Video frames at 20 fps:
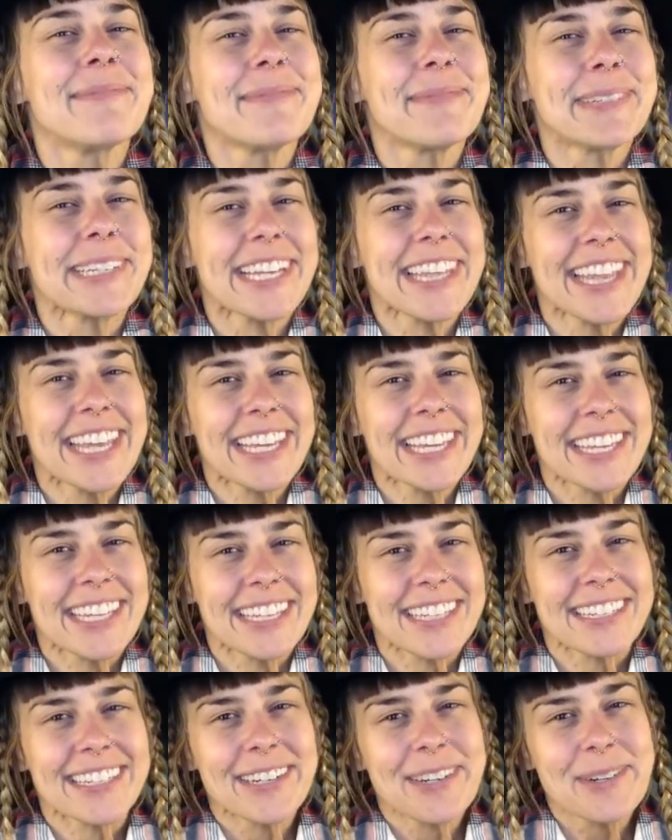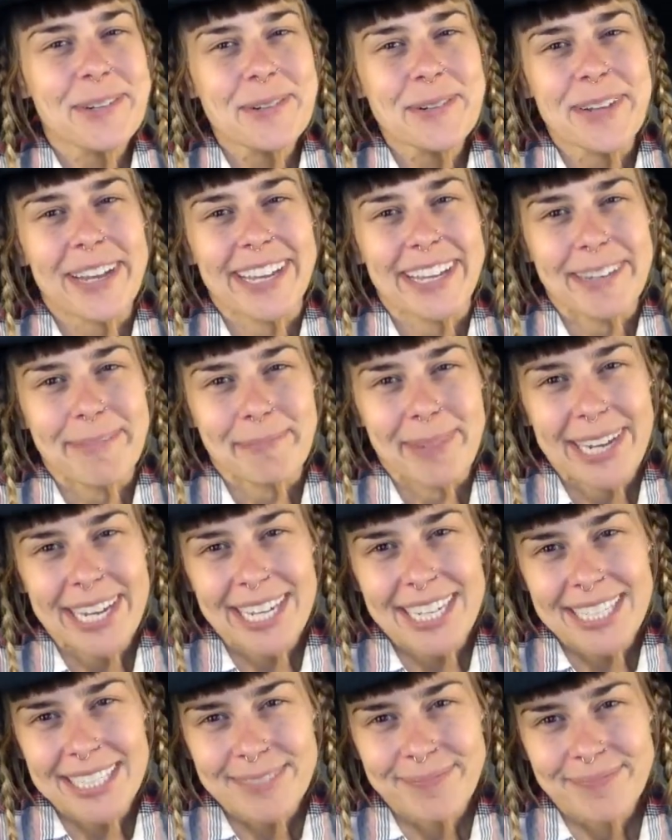Breathing in, Who am
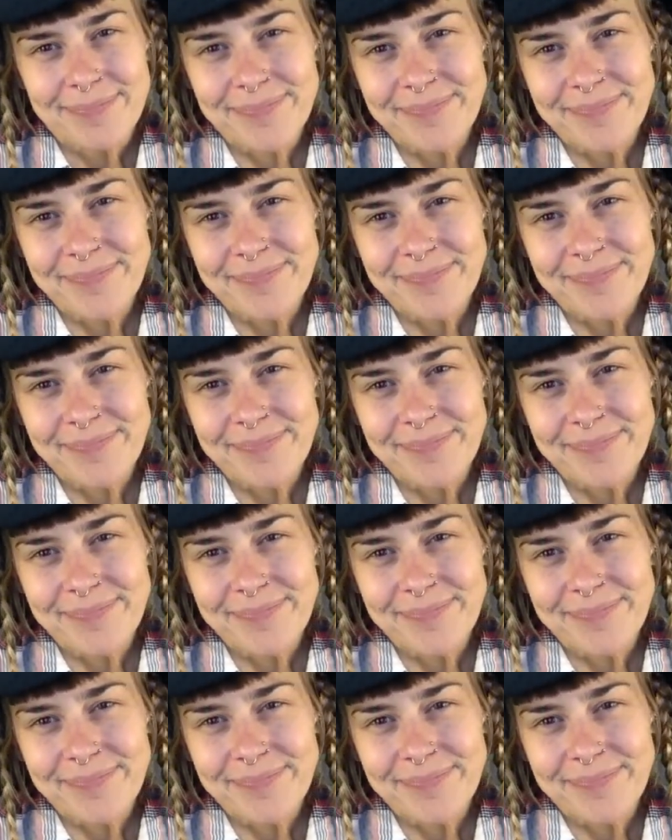I?